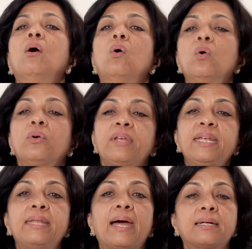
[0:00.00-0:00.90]
oh,
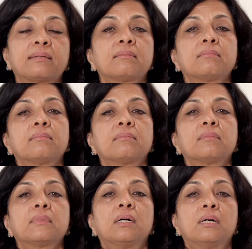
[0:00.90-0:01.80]
read that
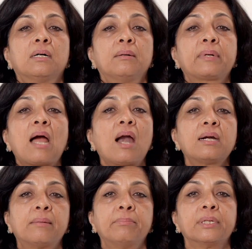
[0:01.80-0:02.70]
car
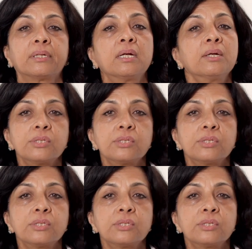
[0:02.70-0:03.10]
number.